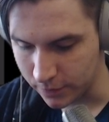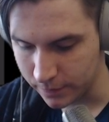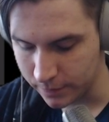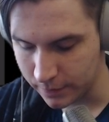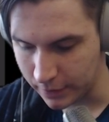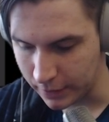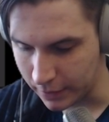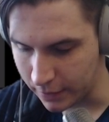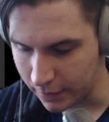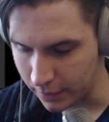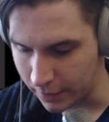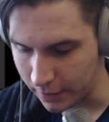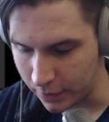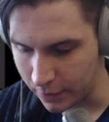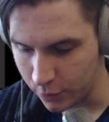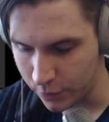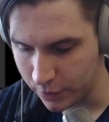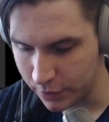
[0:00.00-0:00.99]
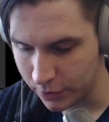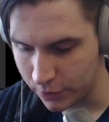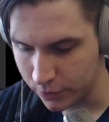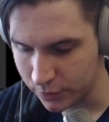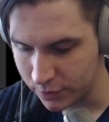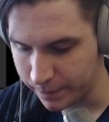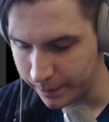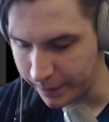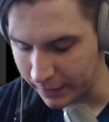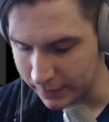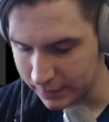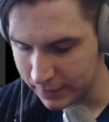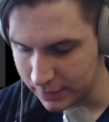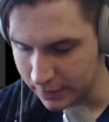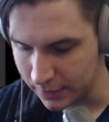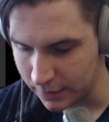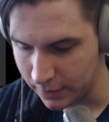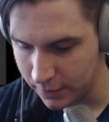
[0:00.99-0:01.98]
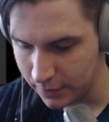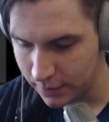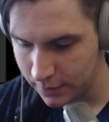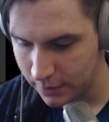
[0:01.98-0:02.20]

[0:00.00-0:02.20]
like I don't want to use pencil.